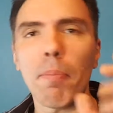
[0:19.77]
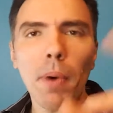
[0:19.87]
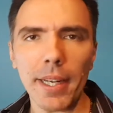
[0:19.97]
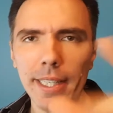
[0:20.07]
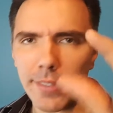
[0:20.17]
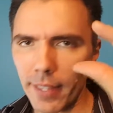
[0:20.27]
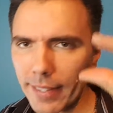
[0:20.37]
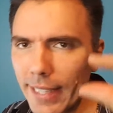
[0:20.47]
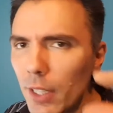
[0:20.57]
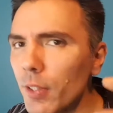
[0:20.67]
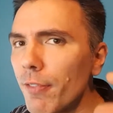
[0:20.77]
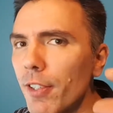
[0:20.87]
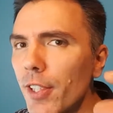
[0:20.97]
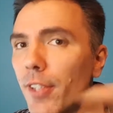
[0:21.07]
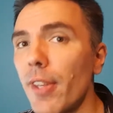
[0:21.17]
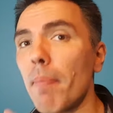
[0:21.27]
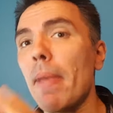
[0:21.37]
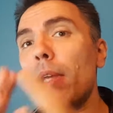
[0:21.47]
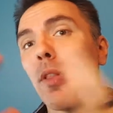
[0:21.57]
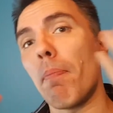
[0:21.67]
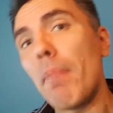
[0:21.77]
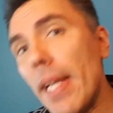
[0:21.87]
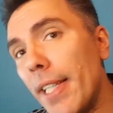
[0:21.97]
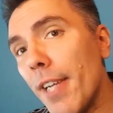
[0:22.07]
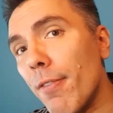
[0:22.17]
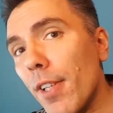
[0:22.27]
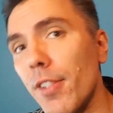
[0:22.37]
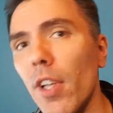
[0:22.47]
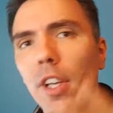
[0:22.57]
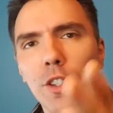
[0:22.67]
But it's the little differences that make the big difference.